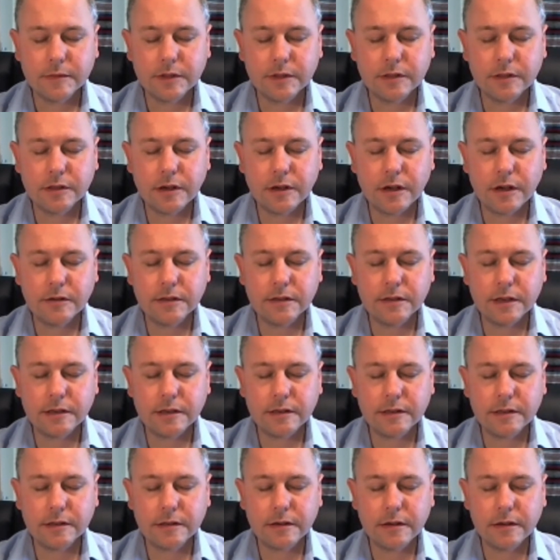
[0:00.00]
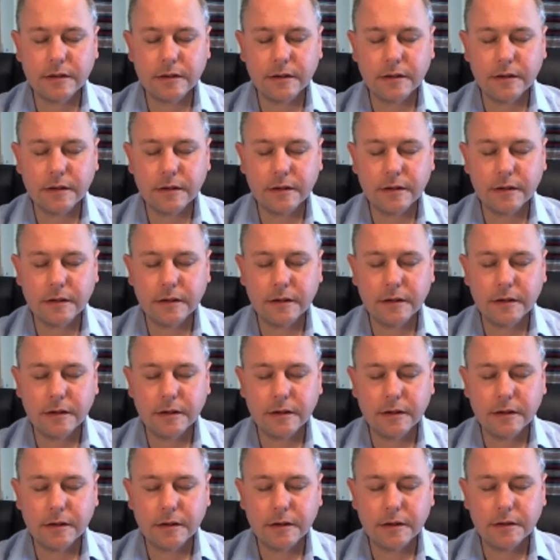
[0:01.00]
just notice
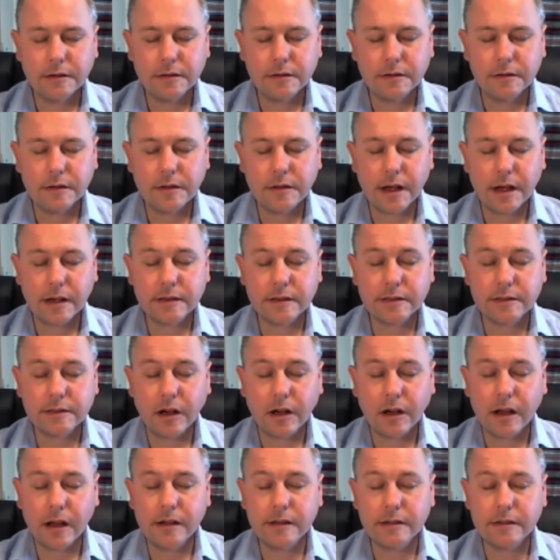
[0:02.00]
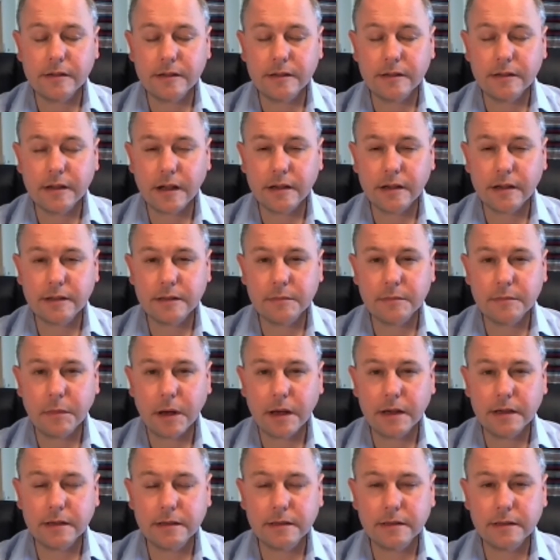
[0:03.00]
that silence and that
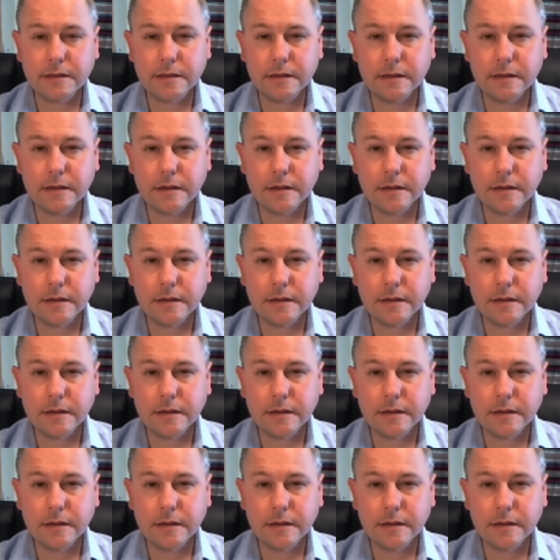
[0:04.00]
space,